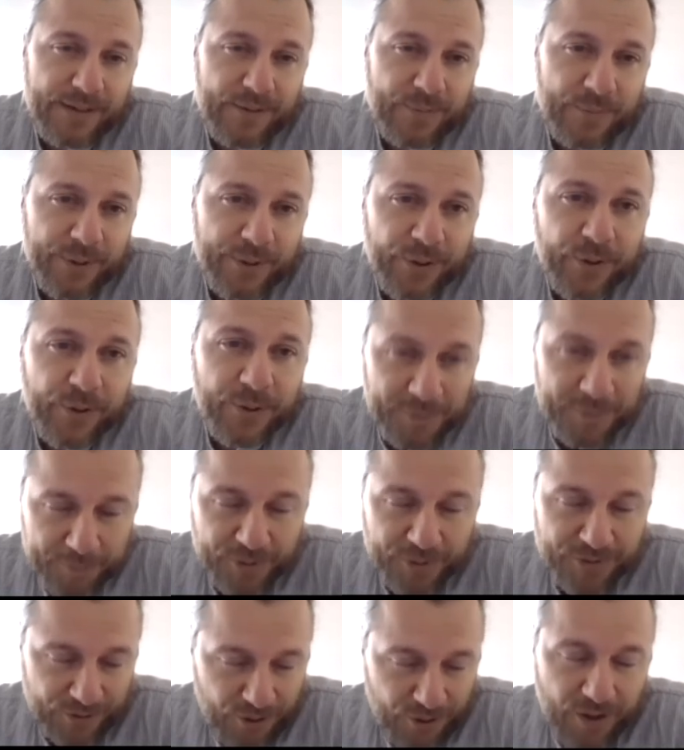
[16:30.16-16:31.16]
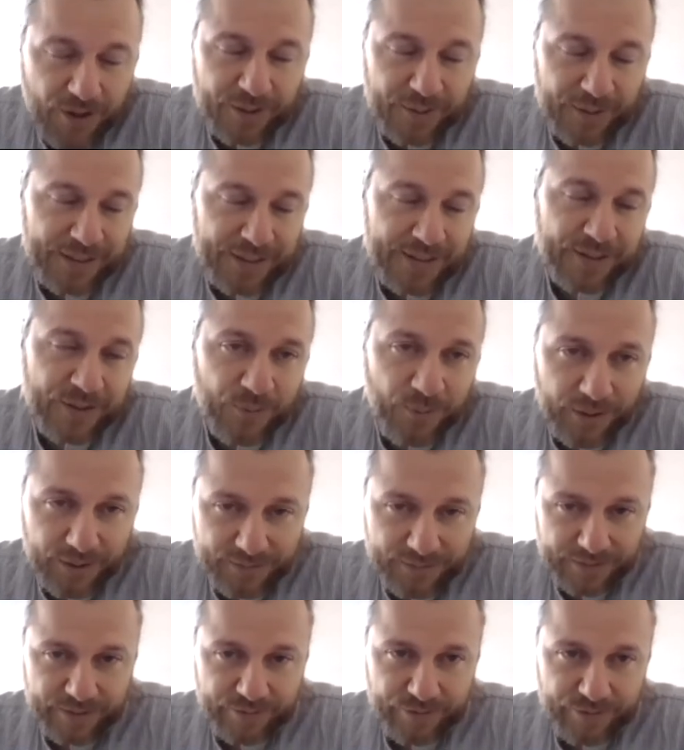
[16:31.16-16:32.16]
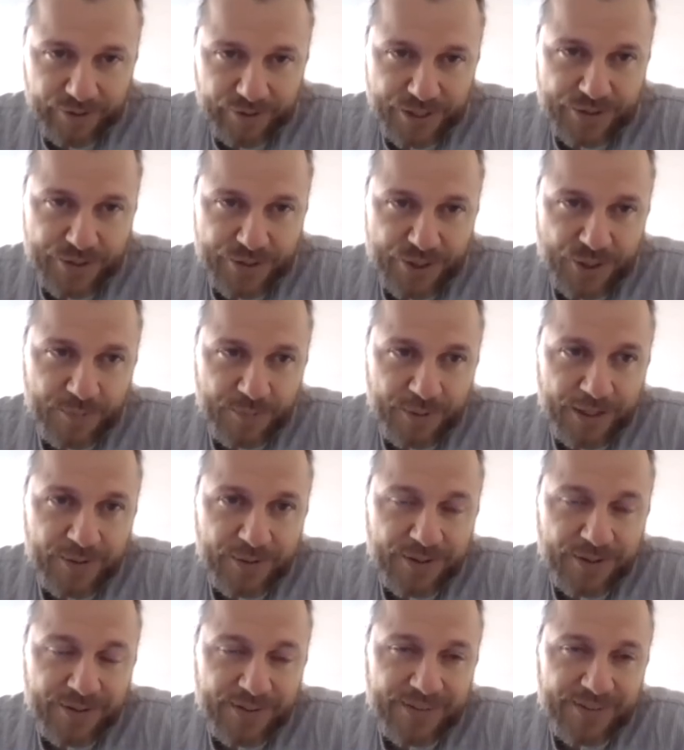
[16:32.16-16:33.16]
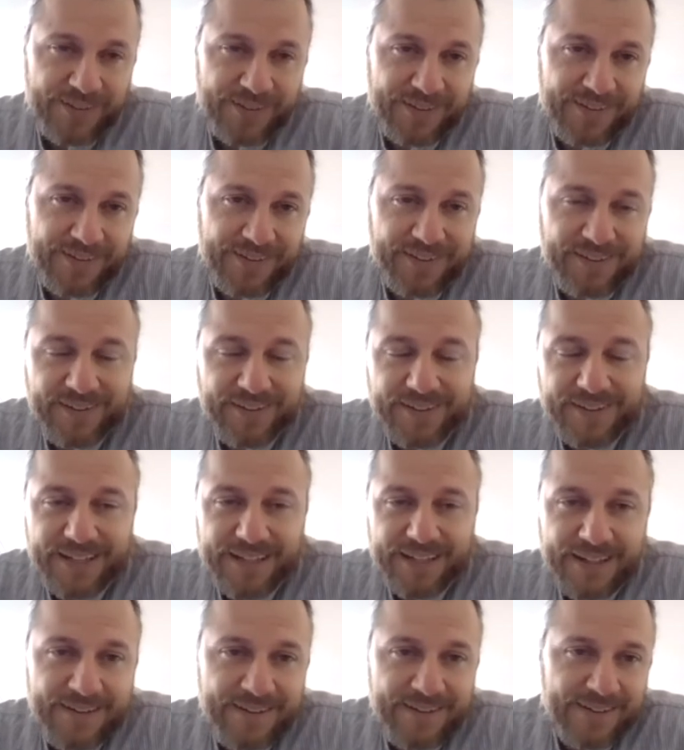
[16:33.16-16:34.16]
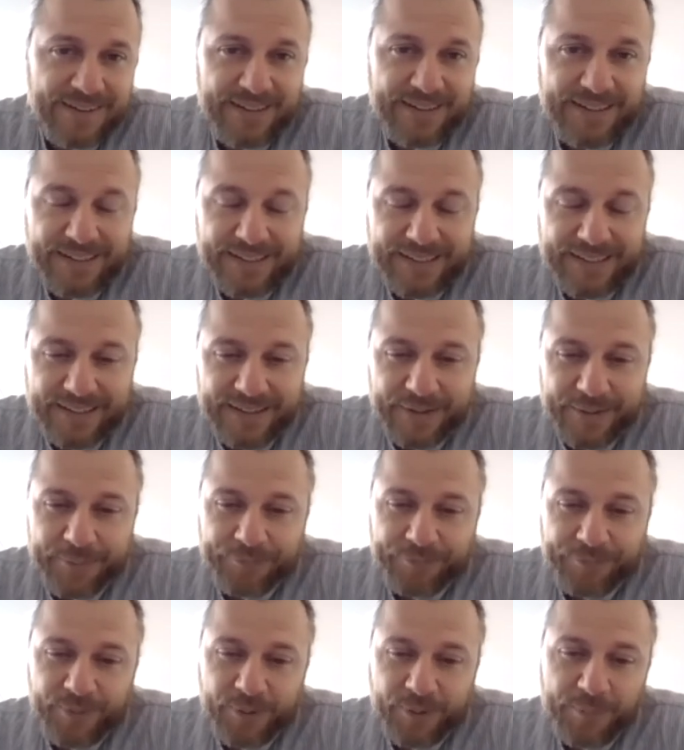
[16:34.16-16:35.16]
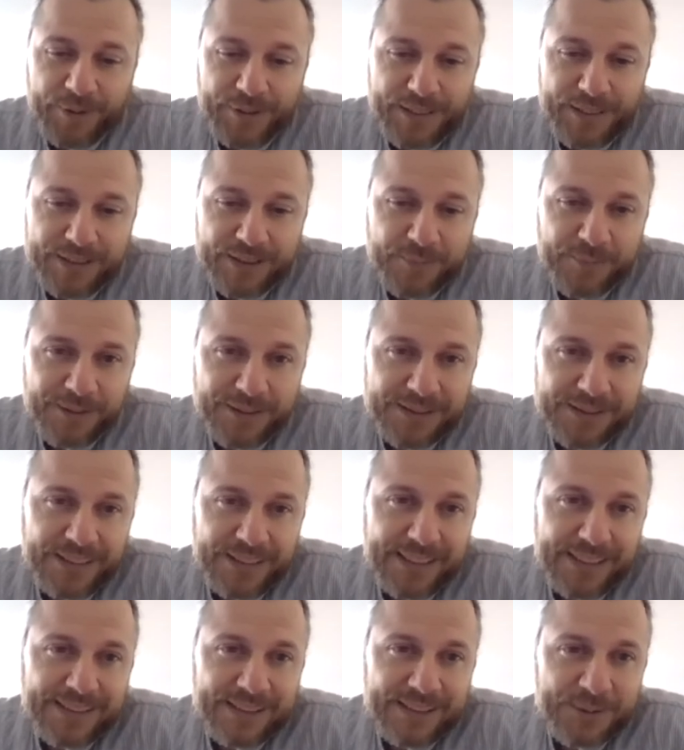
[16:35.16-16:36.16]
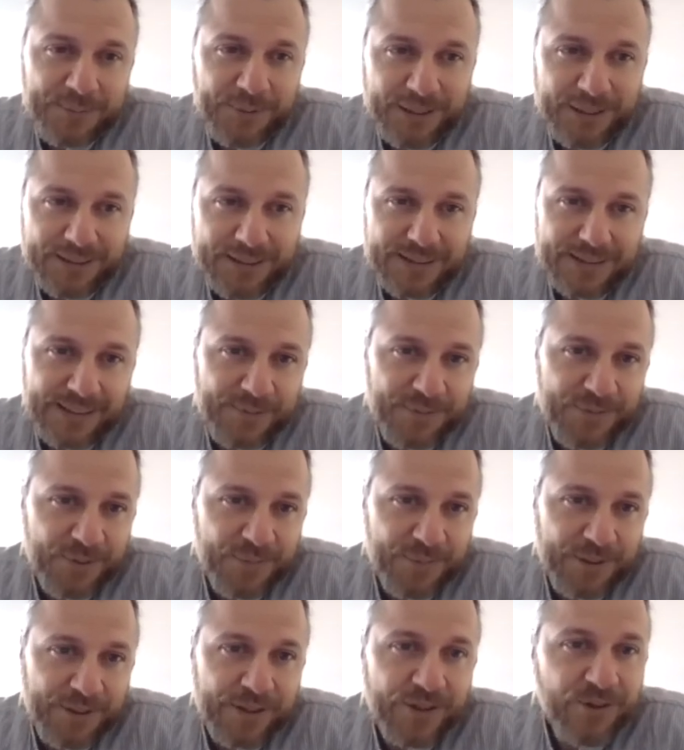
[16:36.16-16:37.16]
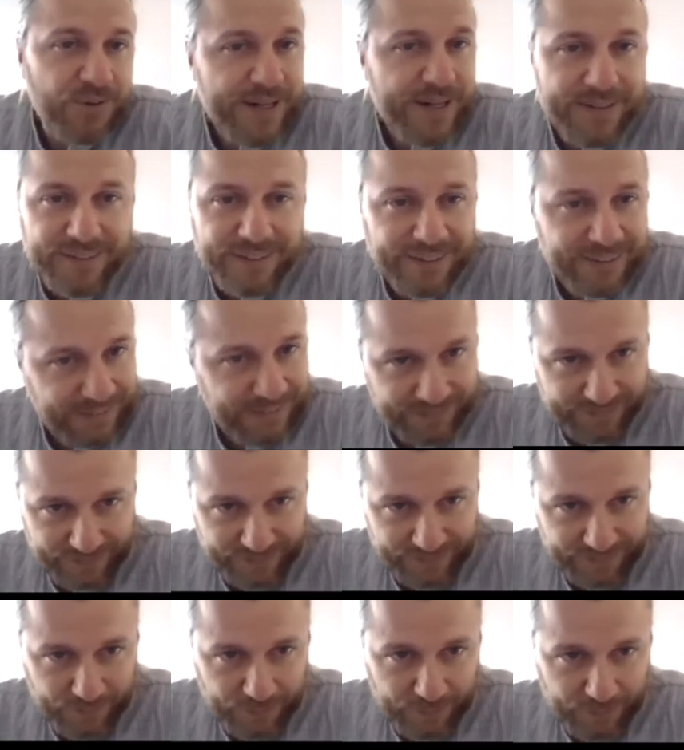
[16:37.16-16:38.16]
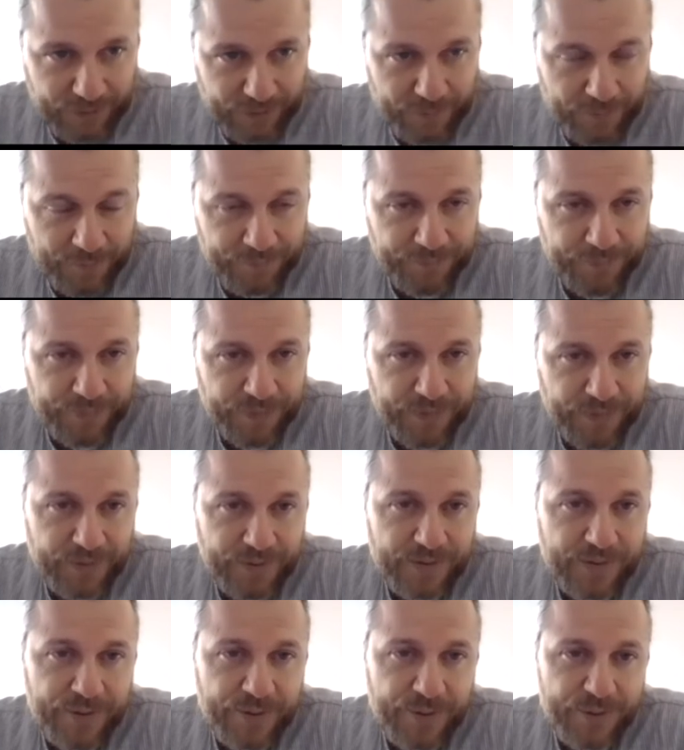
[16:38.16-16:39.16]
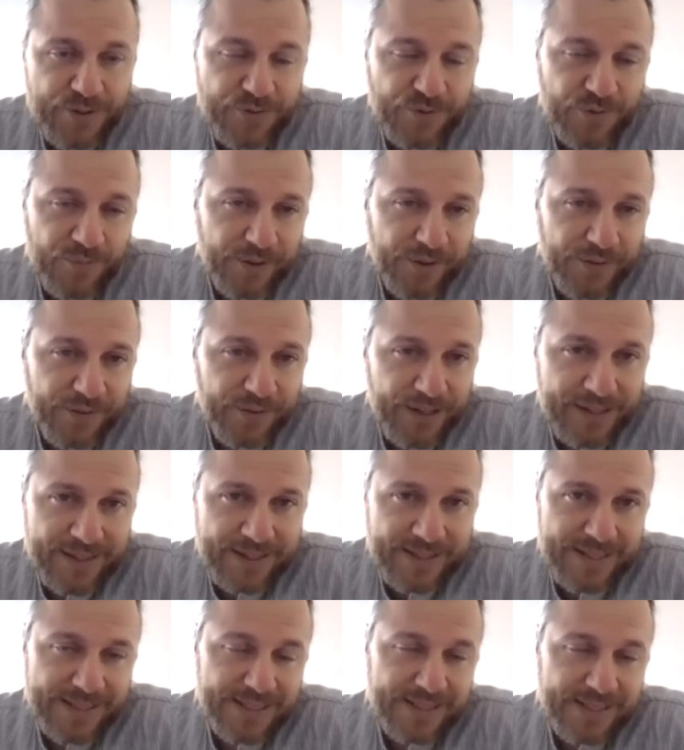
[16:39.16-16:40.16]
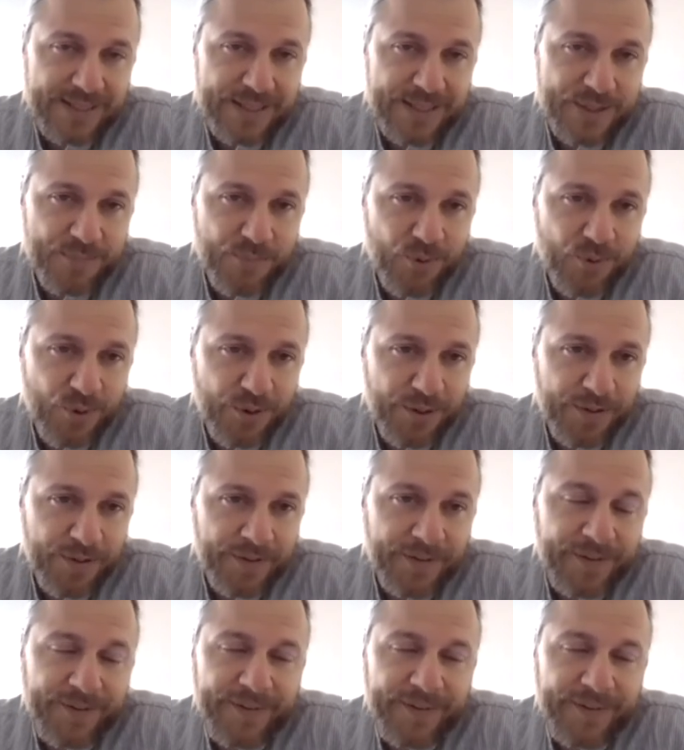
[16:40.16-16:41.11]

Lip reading: we heard people talk in the qualitative research about that participants in SH Plus seem to be greeting those from other ethnicities more.